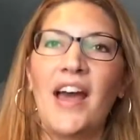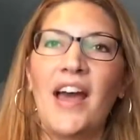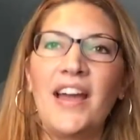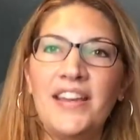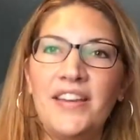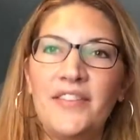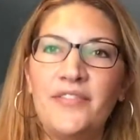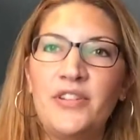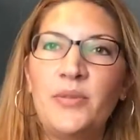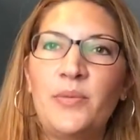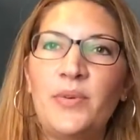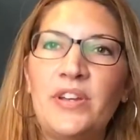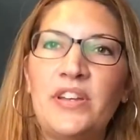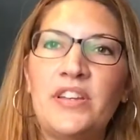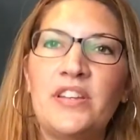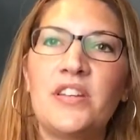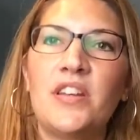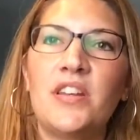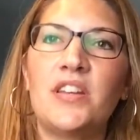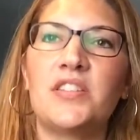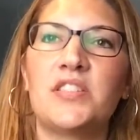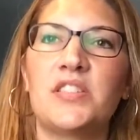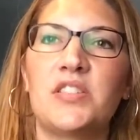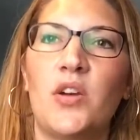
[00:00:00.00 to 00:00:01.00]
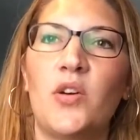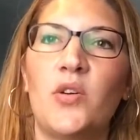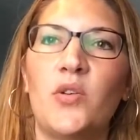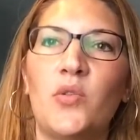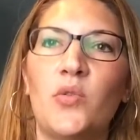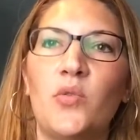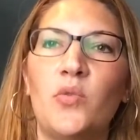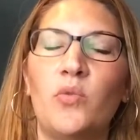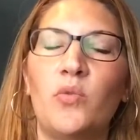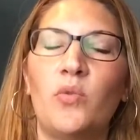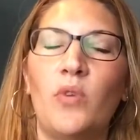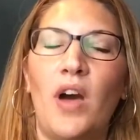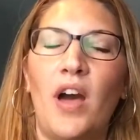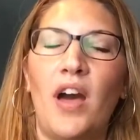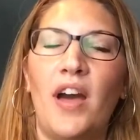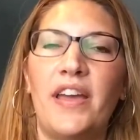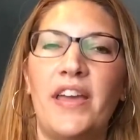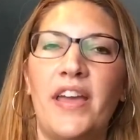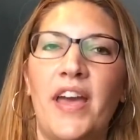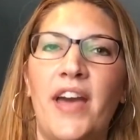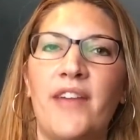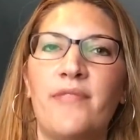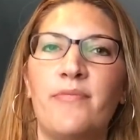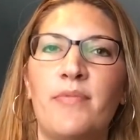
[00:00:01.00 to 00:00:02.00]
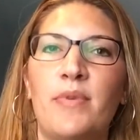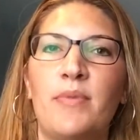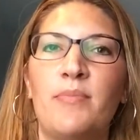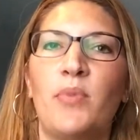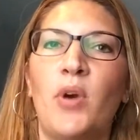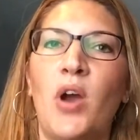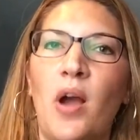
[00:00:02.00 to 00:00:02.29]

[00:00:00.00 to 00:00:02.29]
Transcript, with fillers: Hi everyone! So I had been